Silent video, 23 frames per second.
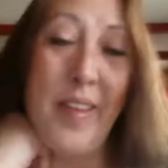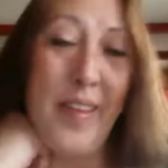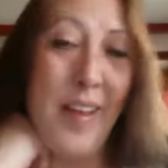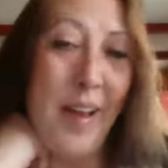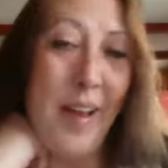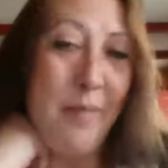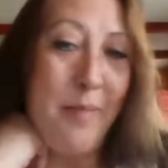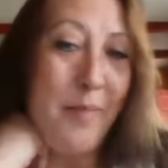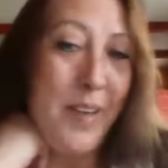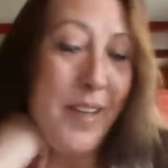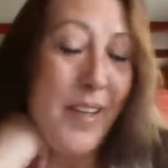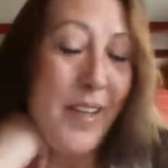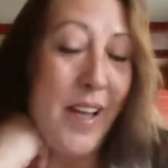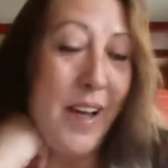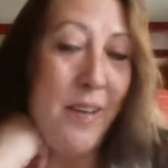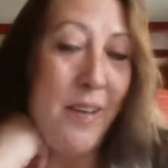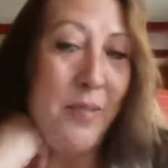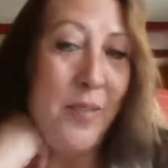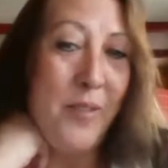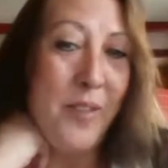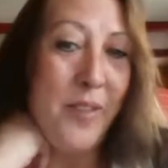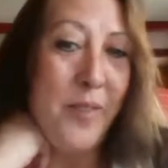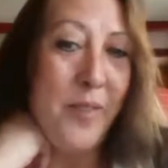I mean that
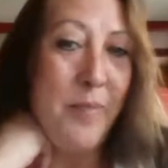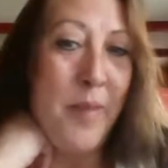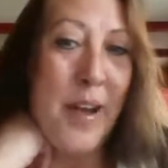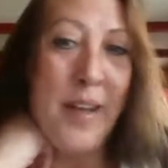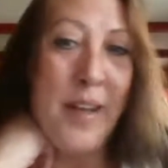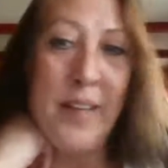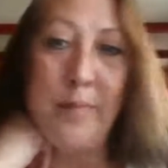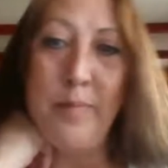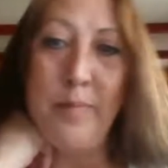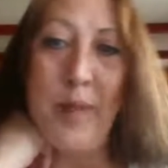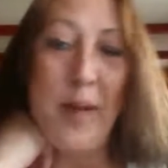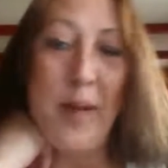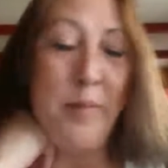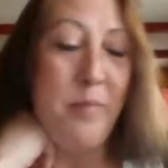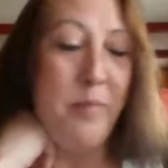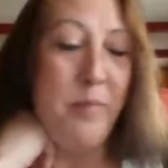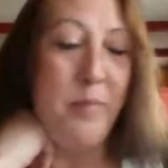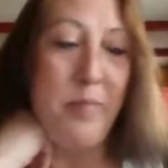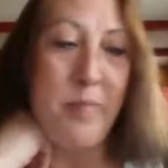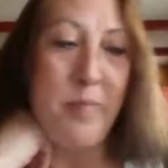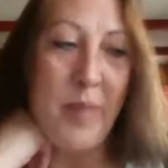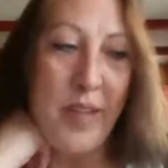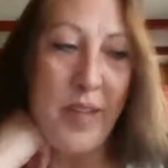was my
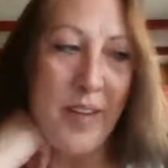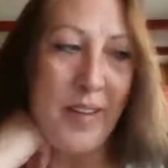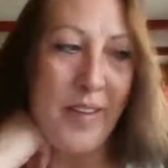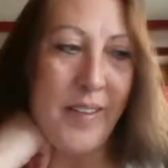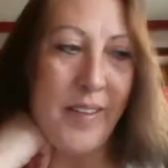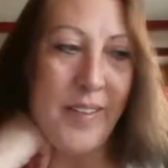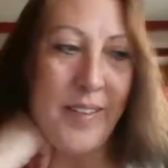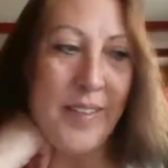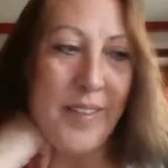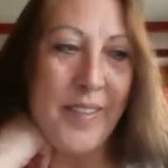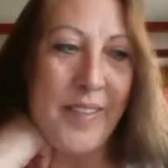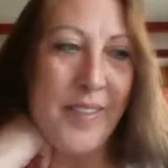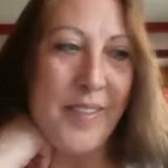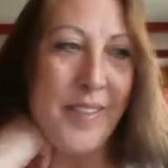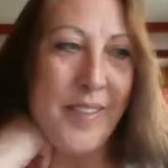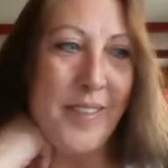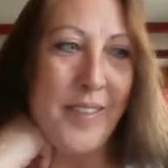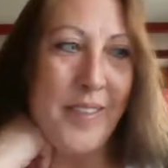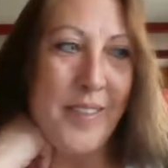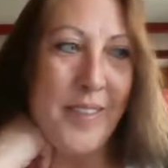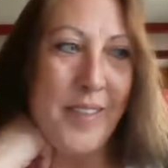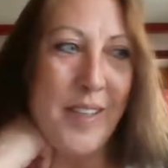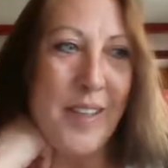biggest.